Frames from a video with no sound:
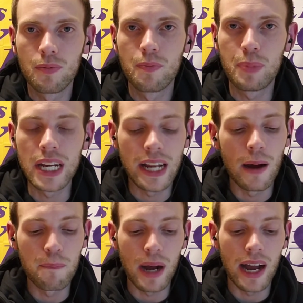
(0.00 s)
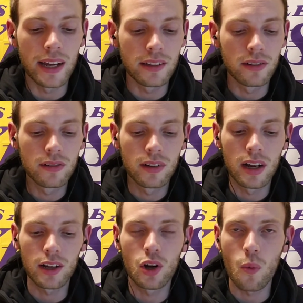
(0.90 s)
beat up by
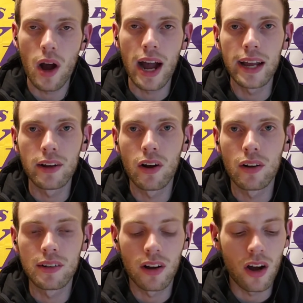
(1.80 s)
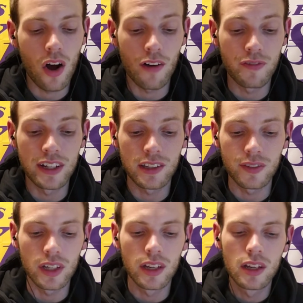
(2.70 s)
Kawhi
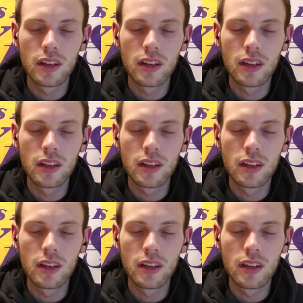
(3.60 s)
offensively.